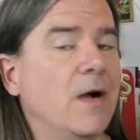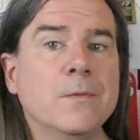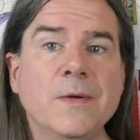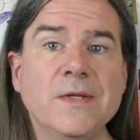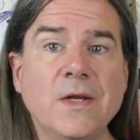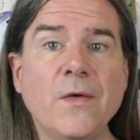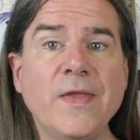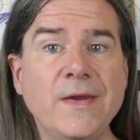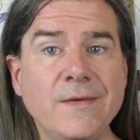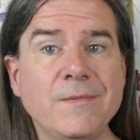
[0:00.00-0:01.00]
Oh, well, you know,
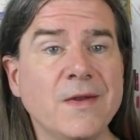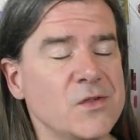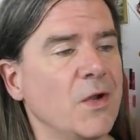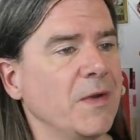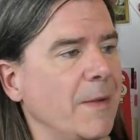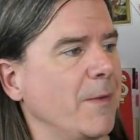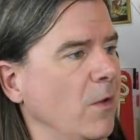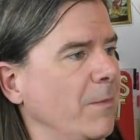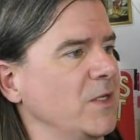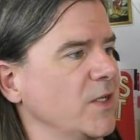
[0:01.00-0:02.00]
they're showing up a
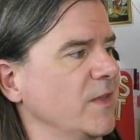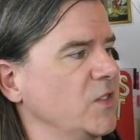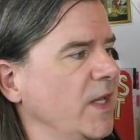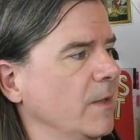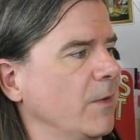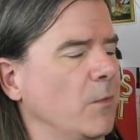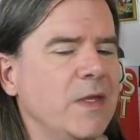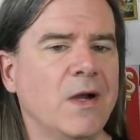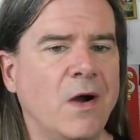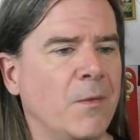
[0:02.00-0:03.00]
whole bunch on the channel, but
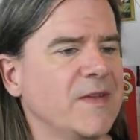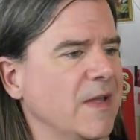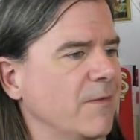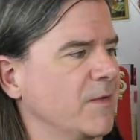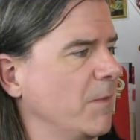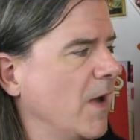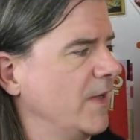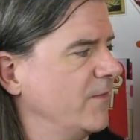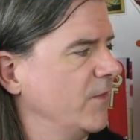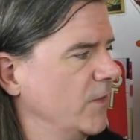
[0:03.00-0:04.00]
we always have a
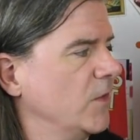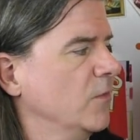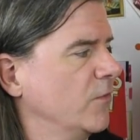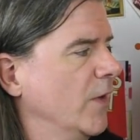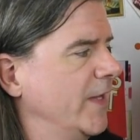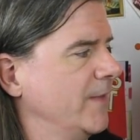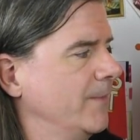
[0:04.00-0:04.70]
spot for you, Fwed.